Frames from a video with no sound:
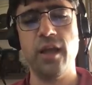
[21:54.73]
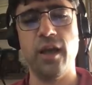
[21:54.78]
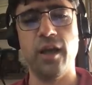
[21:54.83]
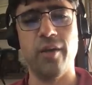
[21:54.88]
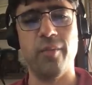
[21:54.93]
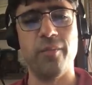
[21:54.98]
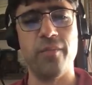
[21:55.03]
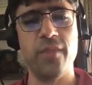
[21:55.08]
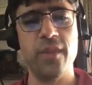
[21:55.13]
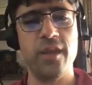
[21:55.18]

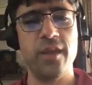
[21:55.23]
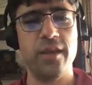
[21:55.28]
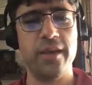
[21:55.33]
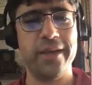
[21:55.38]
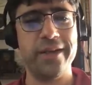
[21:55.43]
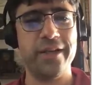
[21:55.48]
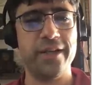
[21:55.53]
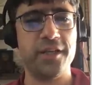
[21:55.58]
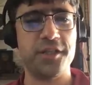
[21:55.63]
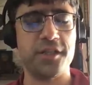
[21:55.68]
Um,
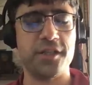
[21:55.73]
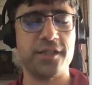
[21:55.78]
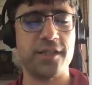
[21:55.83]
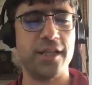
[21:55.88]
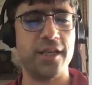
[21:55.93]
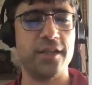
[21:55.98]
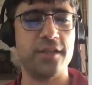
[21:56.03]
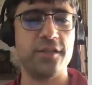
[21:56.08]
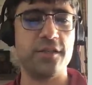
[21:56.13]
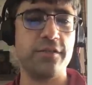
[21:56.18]
And
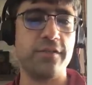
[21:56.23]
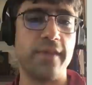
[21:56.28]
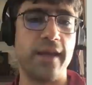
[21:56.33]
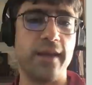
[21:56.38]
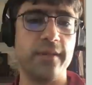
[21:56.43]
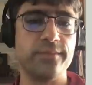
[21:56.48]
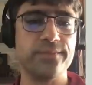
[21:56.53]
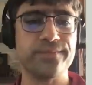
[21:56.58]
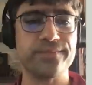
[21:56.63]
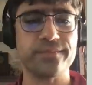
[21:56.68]
additions let us do
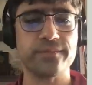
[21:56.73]
that.